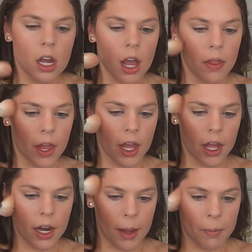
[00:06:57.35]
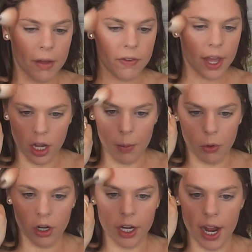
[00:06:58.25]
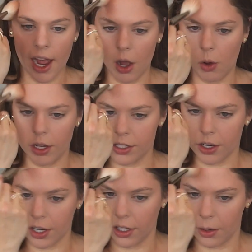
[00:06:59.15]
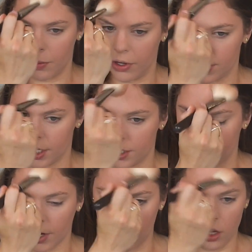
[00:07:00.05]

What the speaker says: And then I buff it upward and out in circular motions, bring it